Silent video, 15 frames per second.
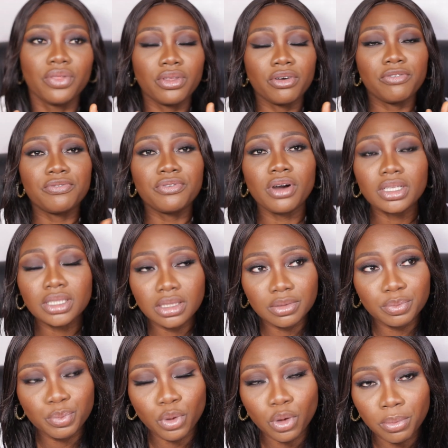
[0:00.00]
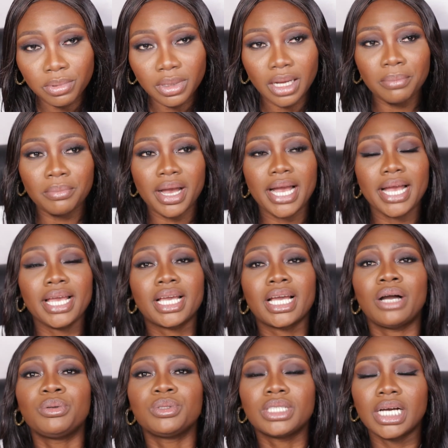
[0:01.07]
The fourth problem I
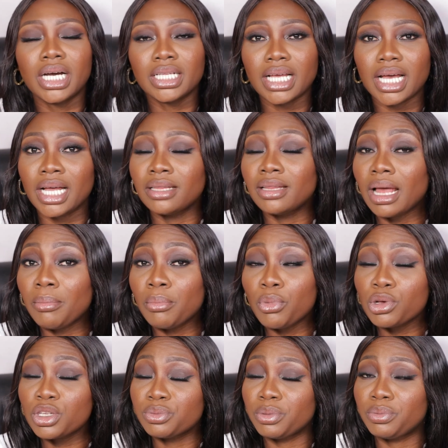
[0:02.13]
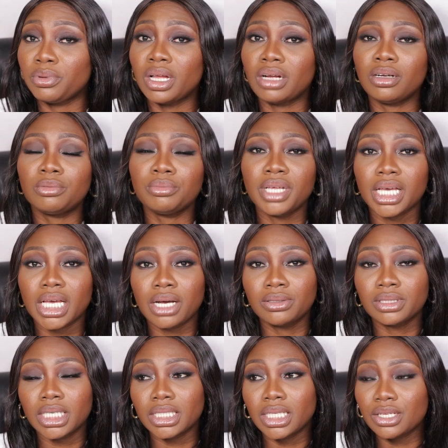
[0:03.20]
encountered, and that most people around me
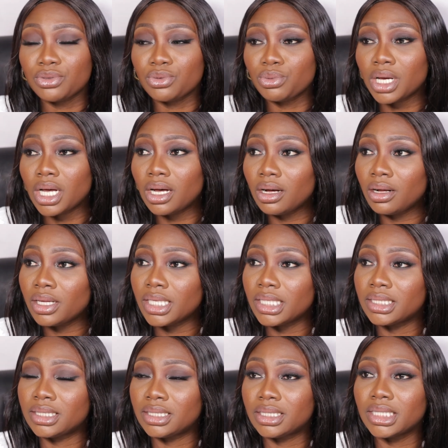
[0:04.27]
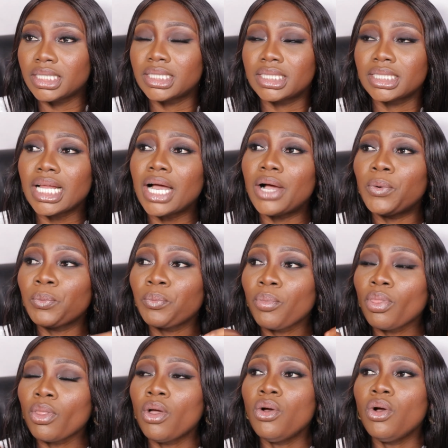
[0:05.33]
encountered as well, is this. Now,
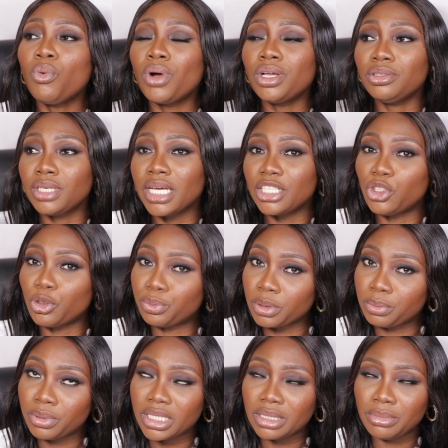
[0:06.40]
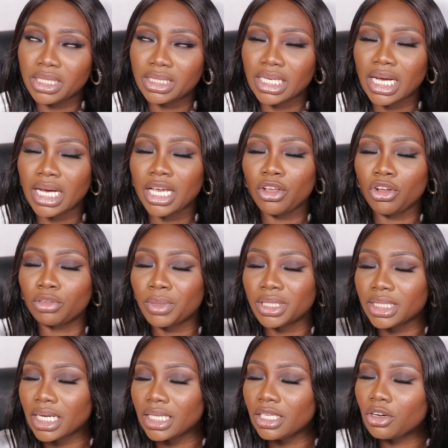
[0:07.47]
when you get your prepaid meter, it
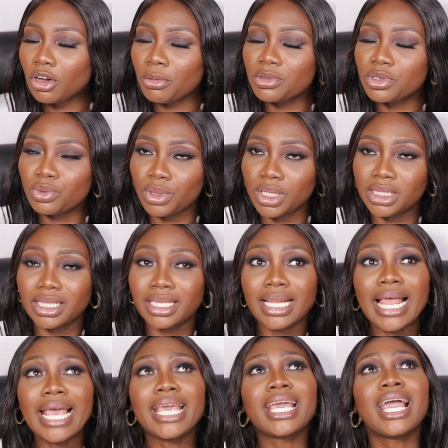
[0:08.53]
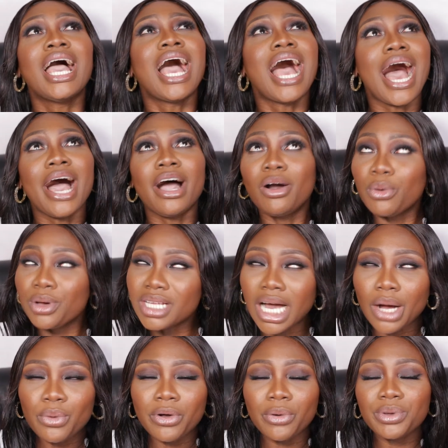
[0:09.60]
automatically comes with, like, I will
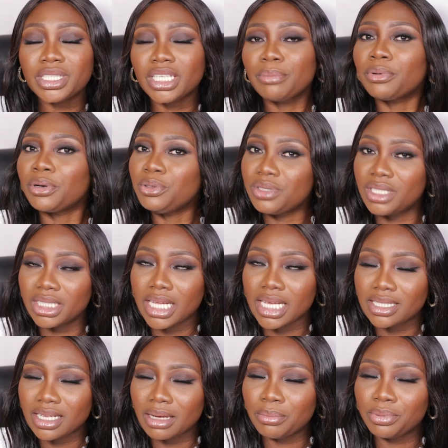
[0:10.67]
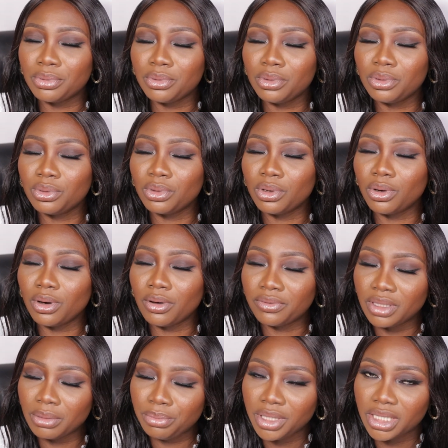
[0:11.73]
always keep on using an example
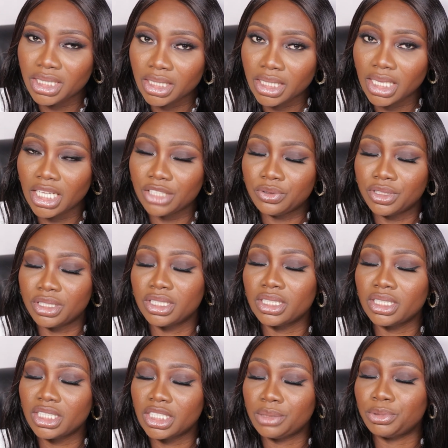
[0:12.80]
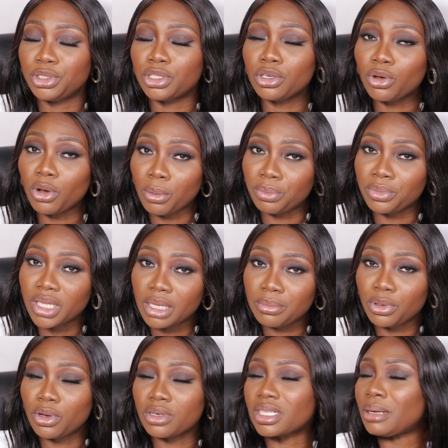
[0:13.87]
of the Benin Electricity Distribution Company
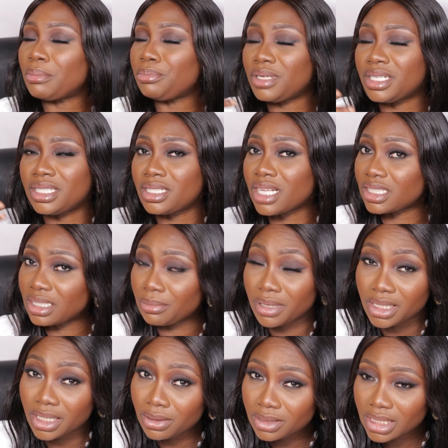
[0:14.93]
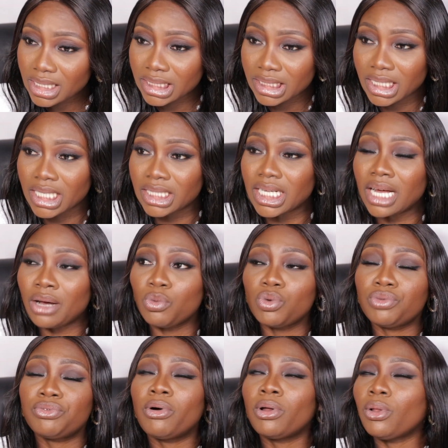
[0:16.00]
because I'm based in Asaba Delta State and we
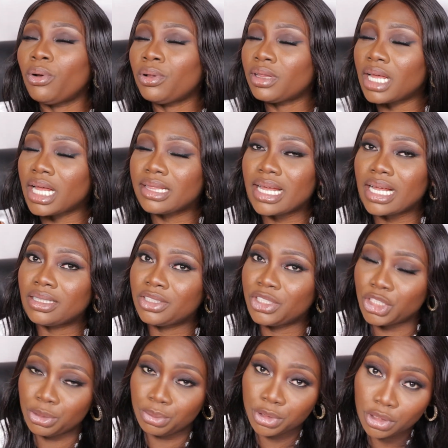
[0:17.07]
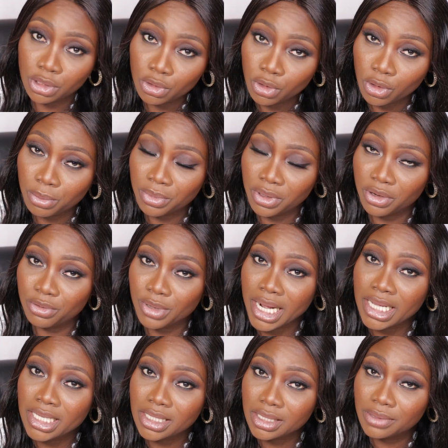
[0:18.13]
fall under that distribution company,
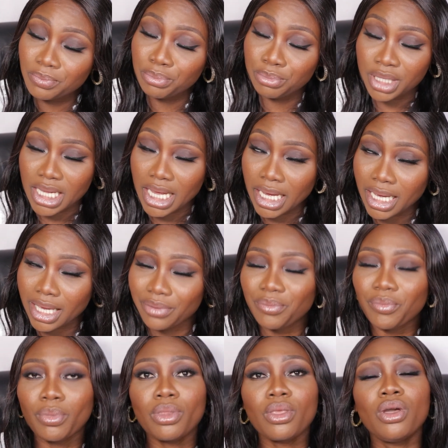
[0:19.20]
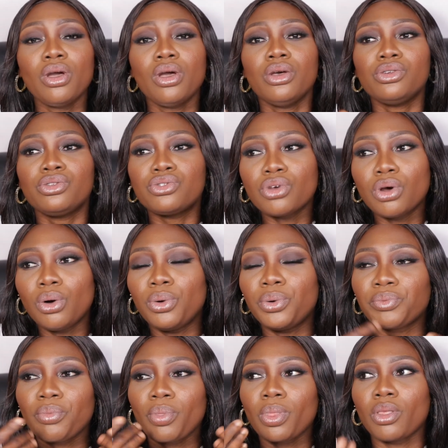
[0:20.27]
right? BDEC.
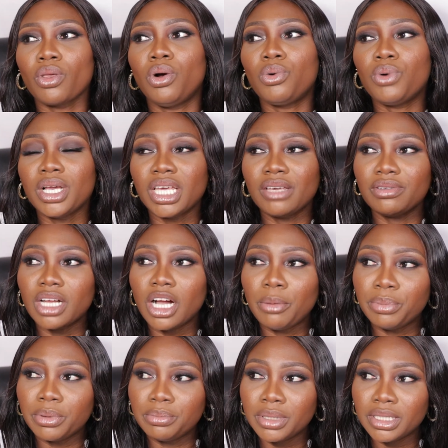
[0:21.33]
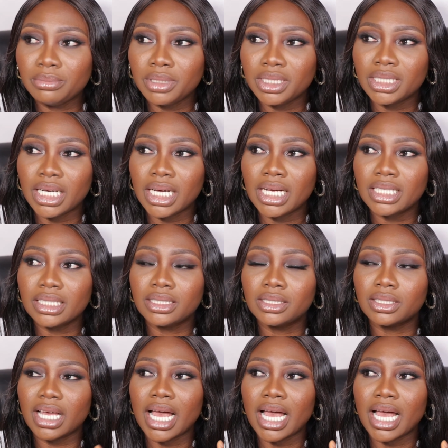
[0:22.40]
So we're giving our prepaid meters